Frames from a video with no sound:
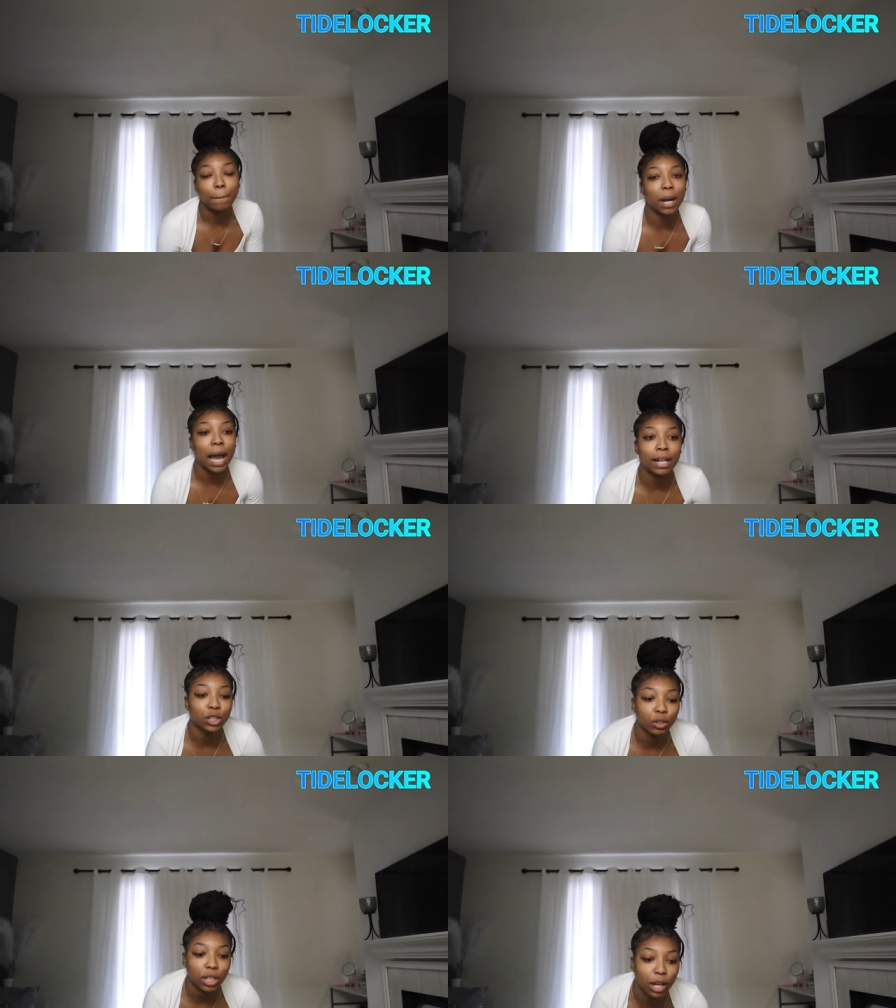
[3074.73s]
But I
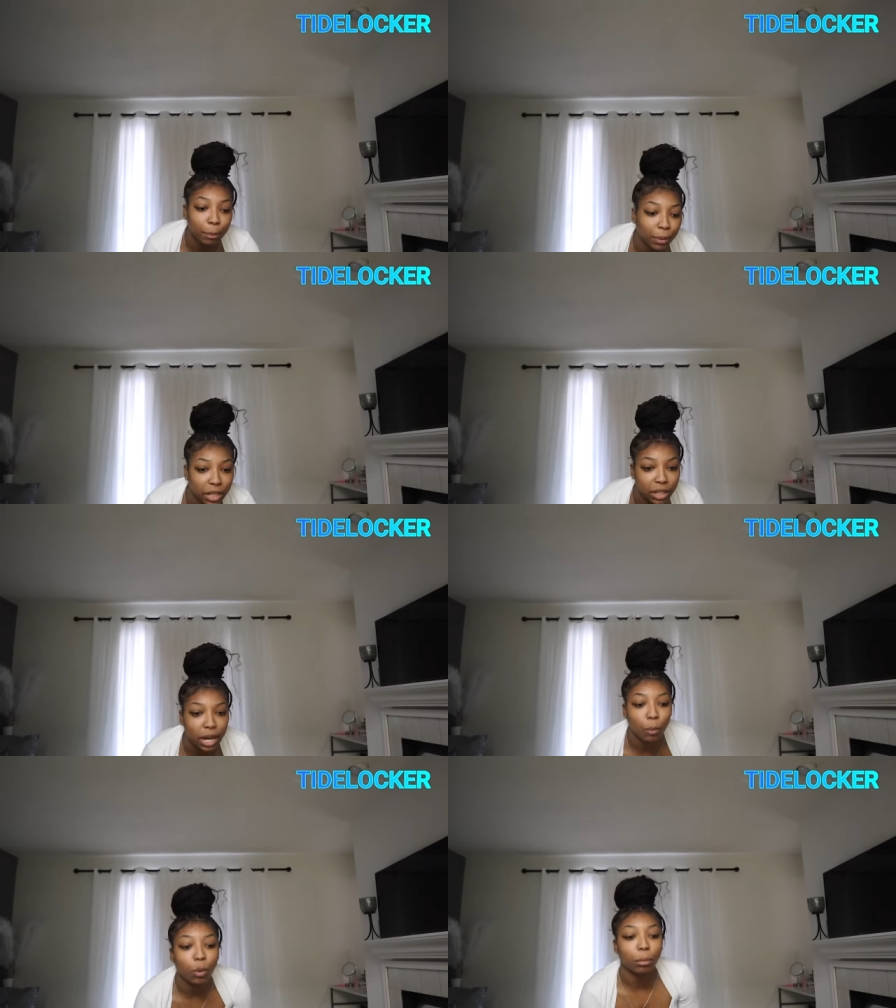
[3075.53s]
told the company
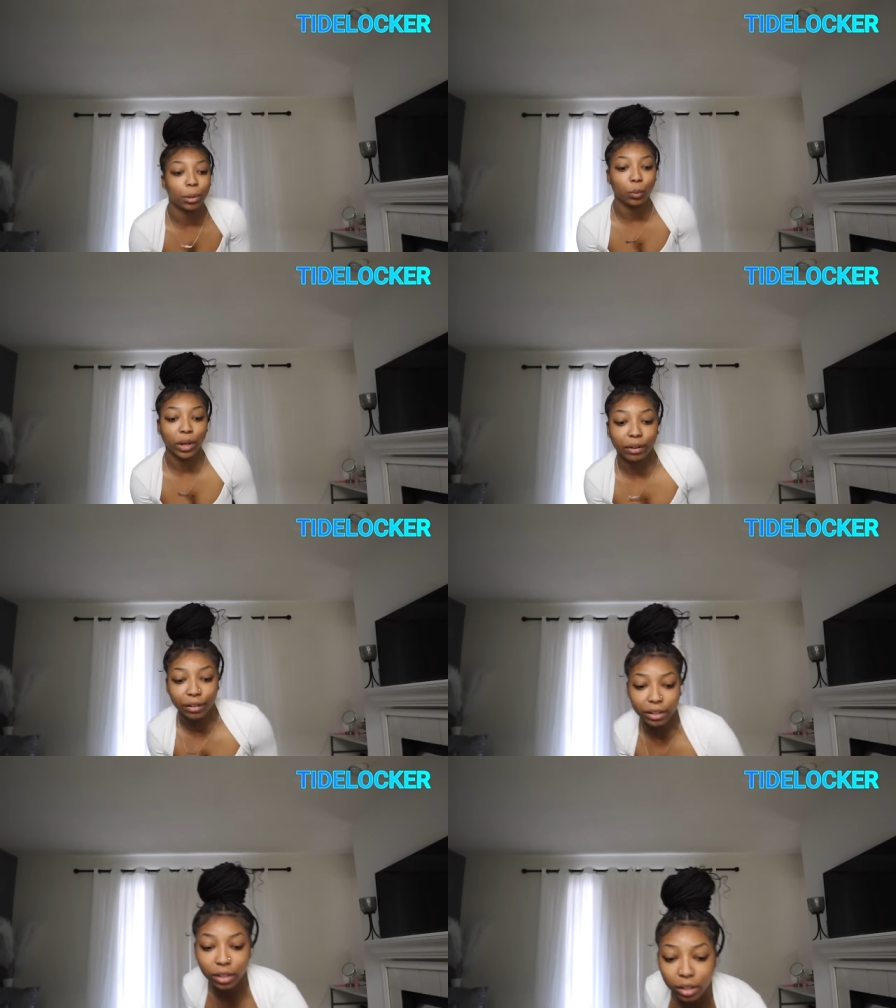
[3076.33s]
that I won't be
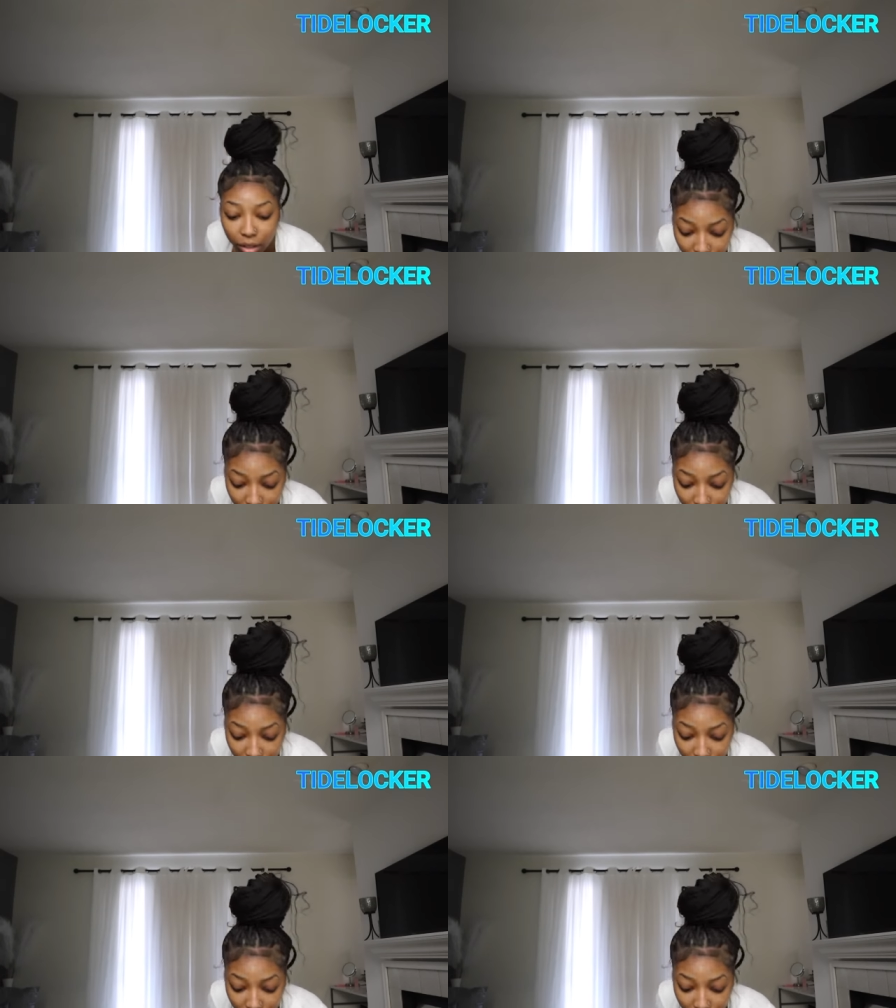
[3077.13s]
wearing